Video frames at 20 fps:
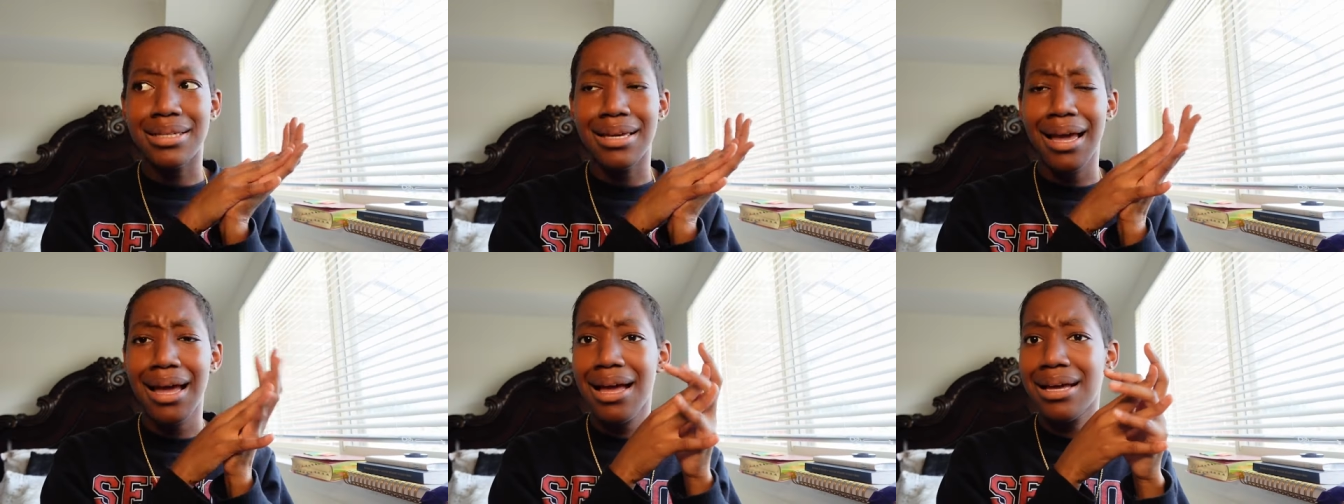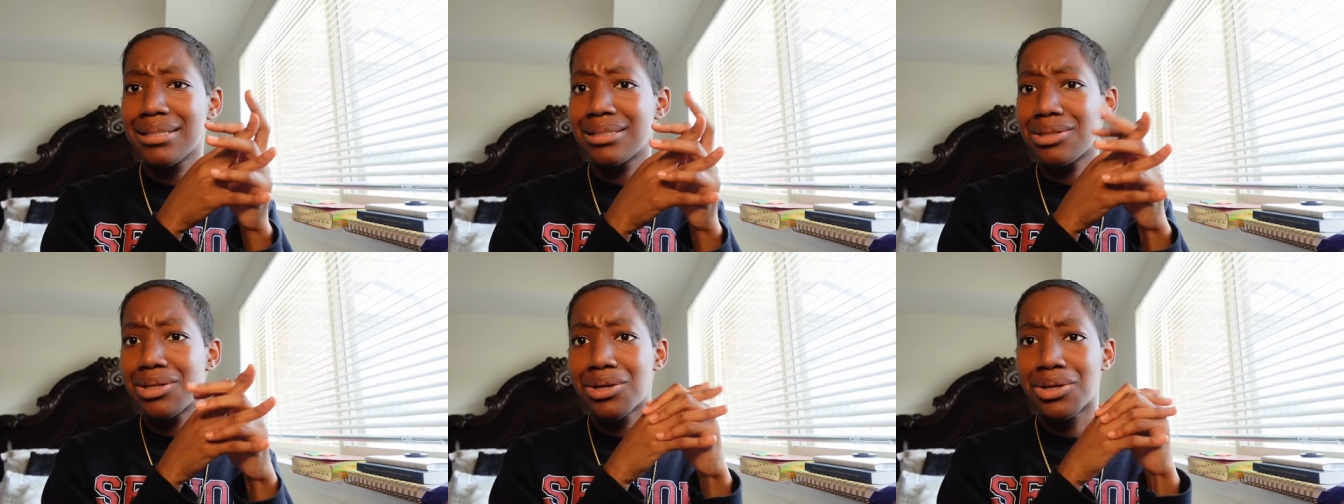
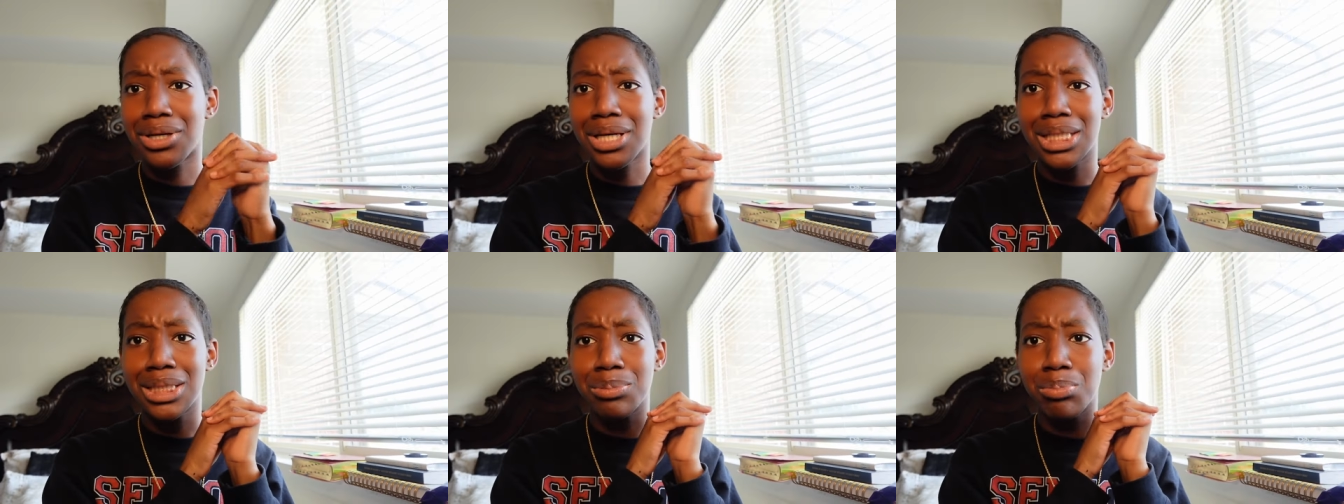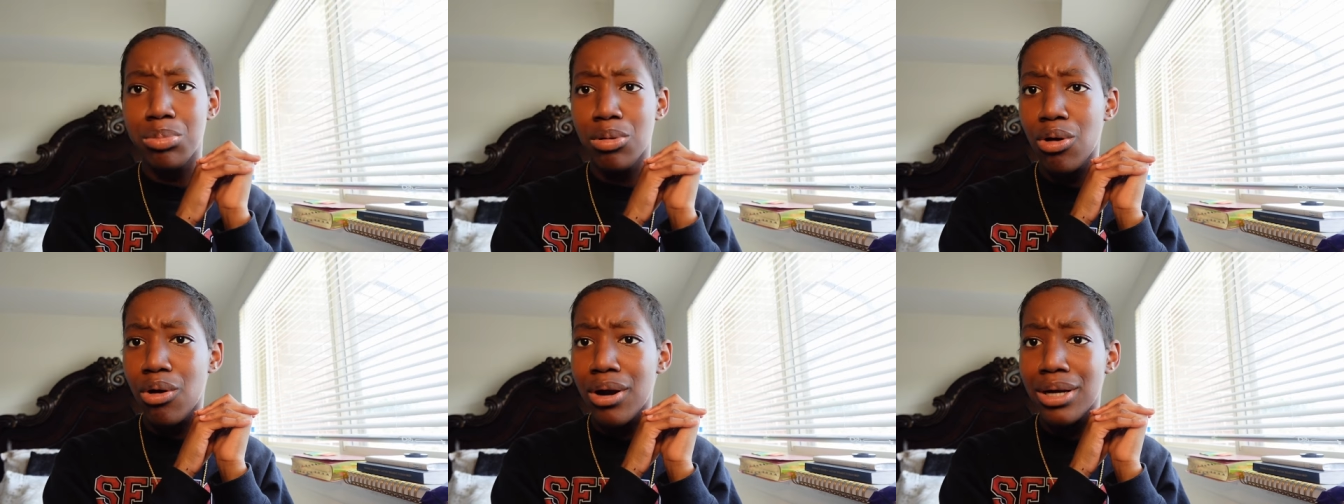yes, girl,
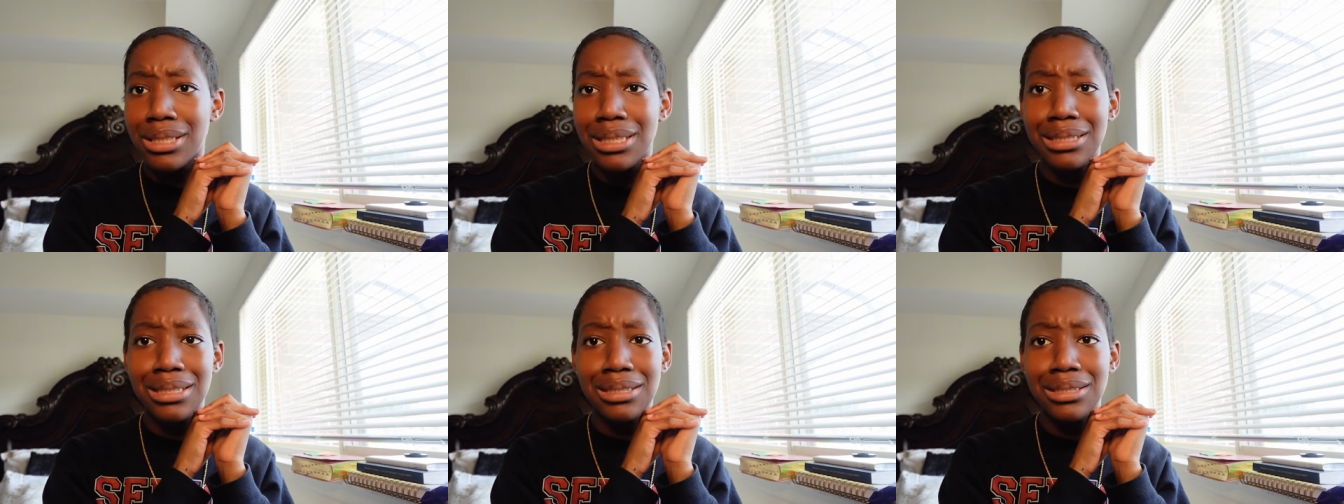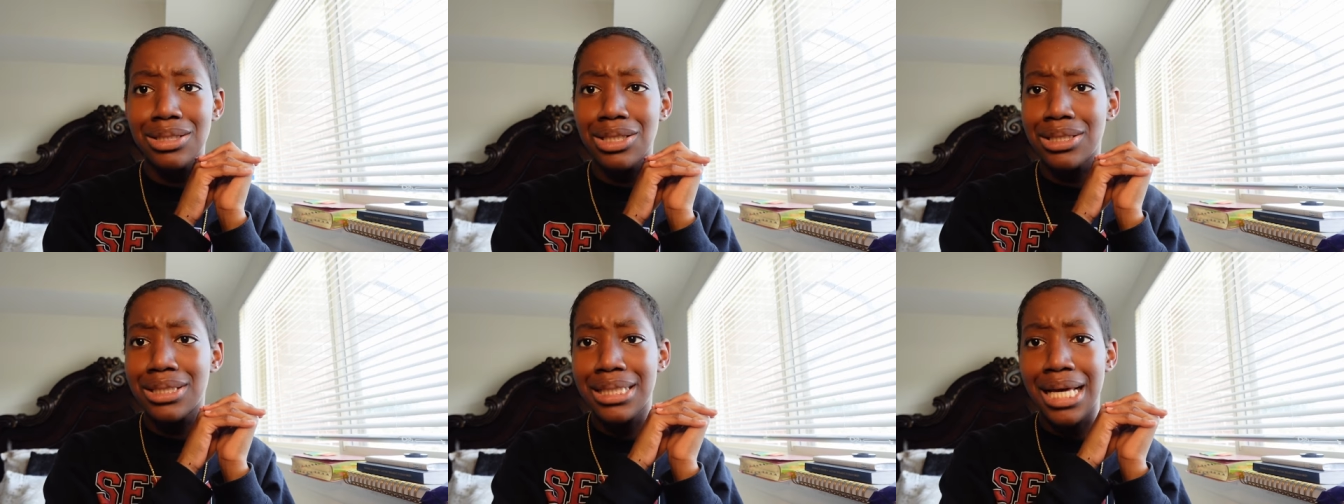explore. This is
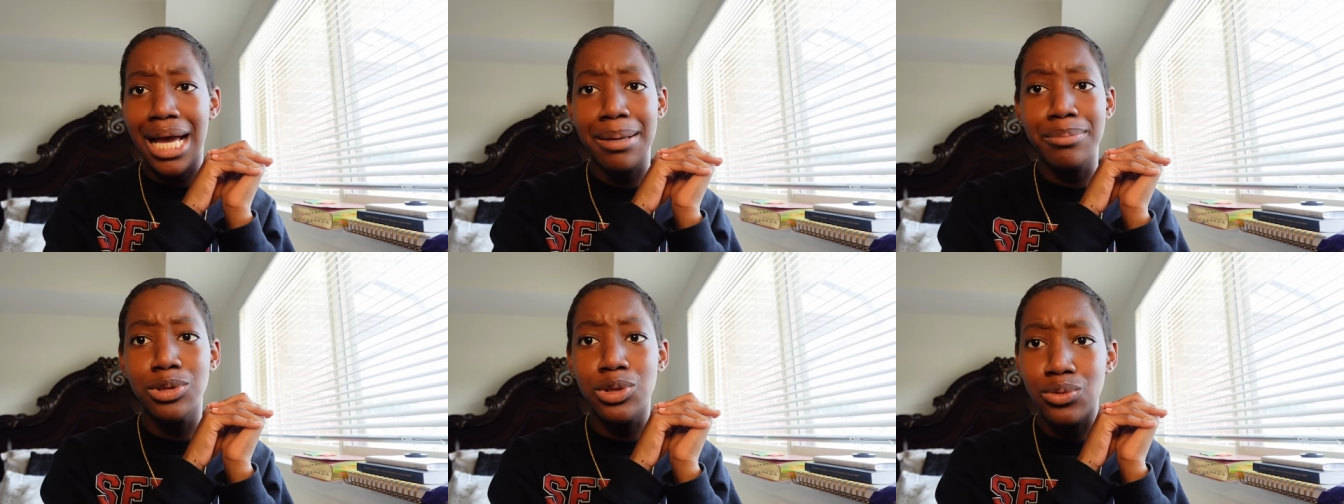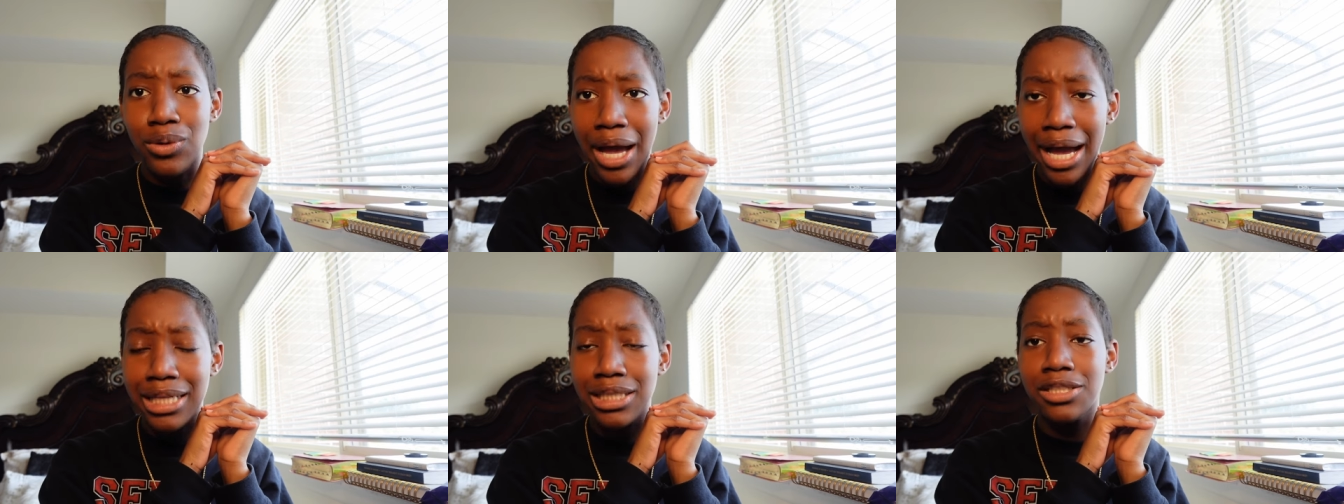your time to
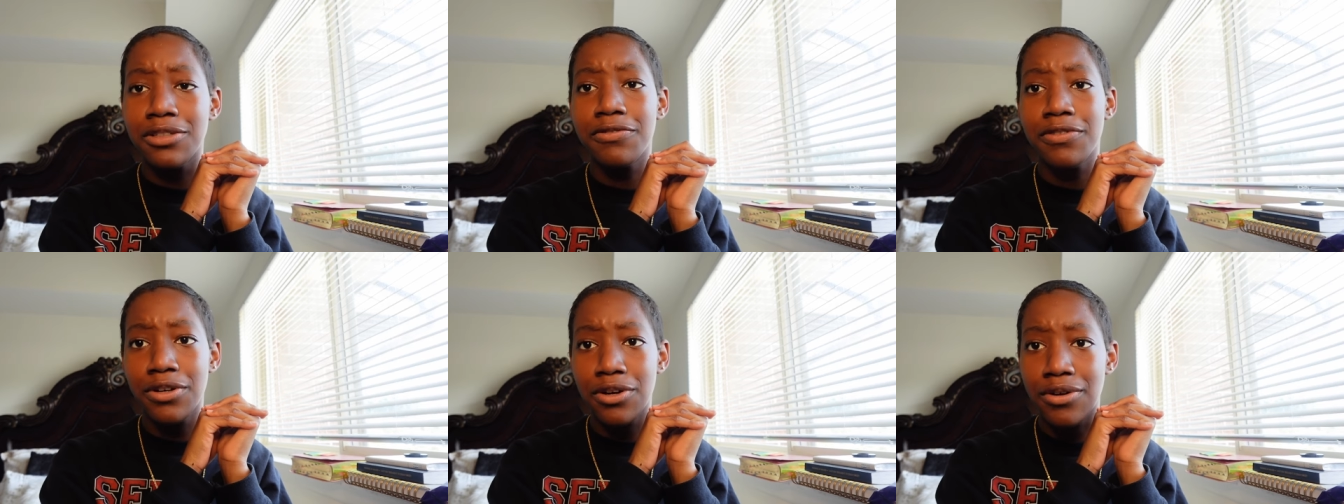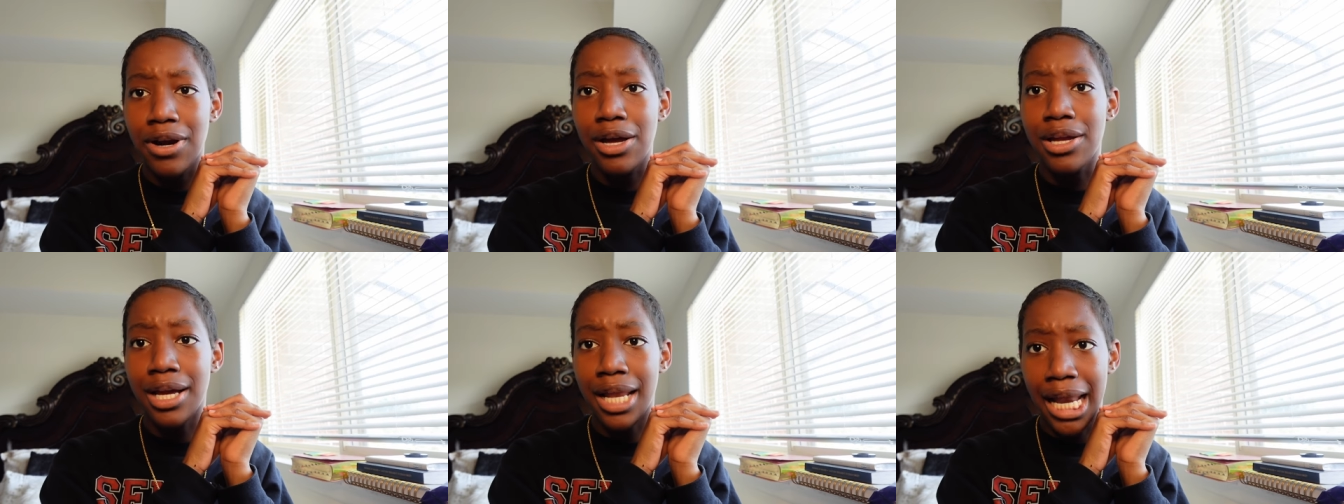actually figure
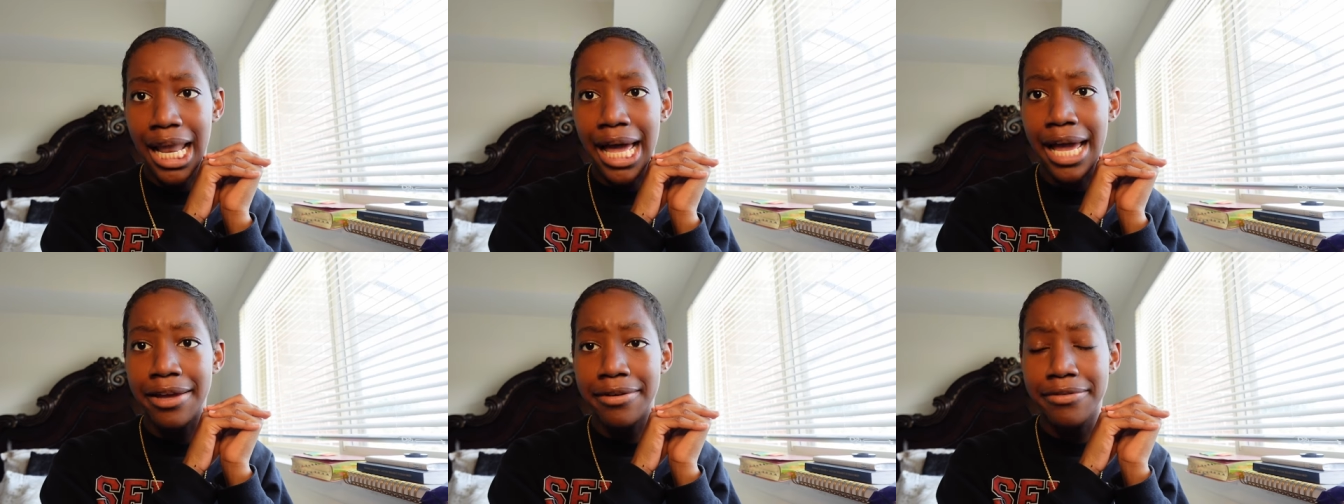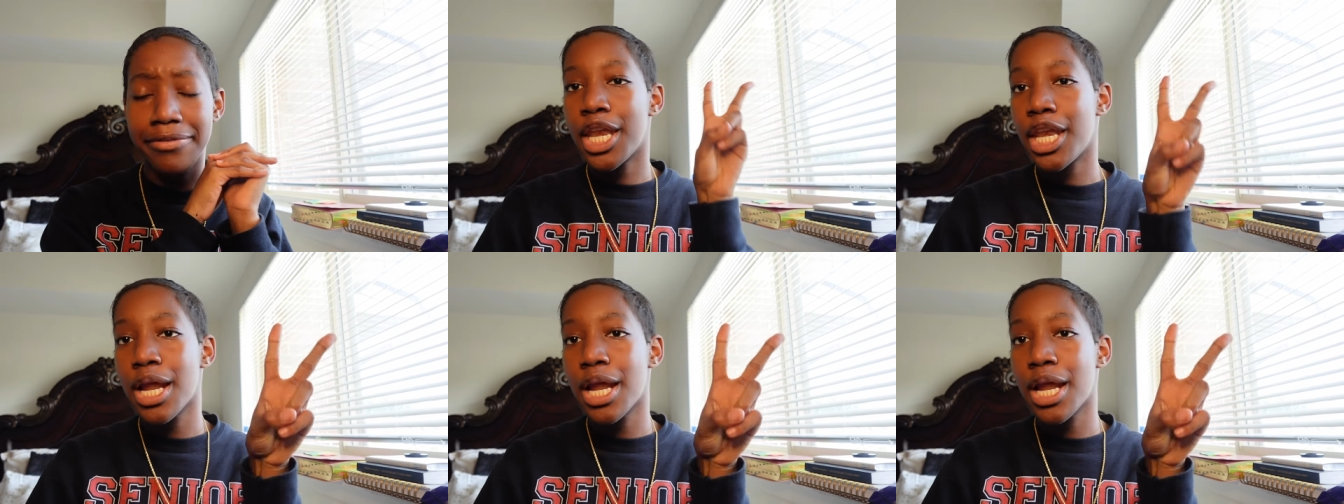out your life.